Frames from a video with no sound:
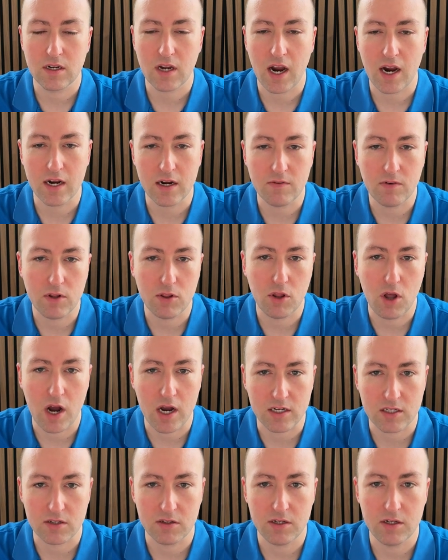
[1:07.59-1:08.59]
kind of a
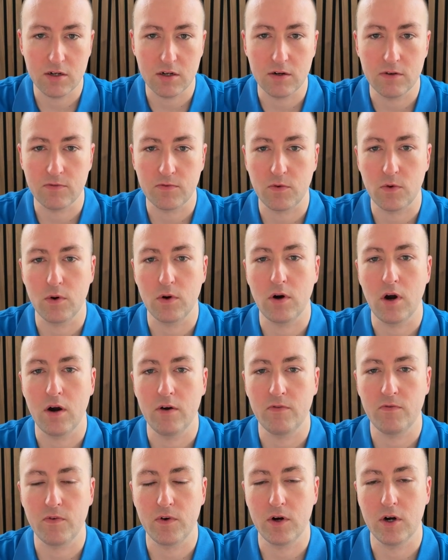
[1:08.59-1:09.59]
loss leader for
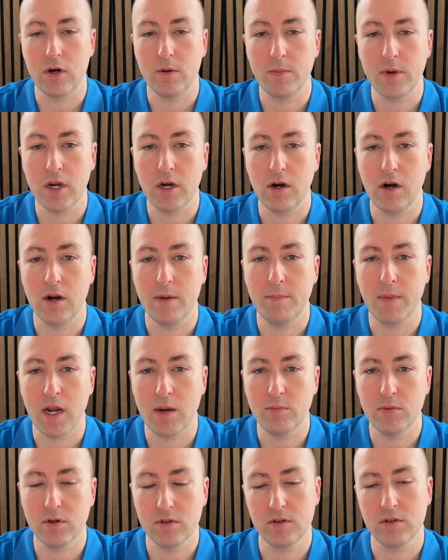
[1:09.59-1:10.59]
our firm here at
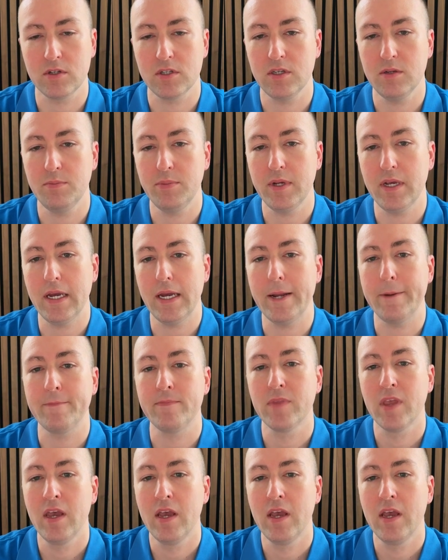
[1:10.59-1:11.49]
MyBuilderCPA.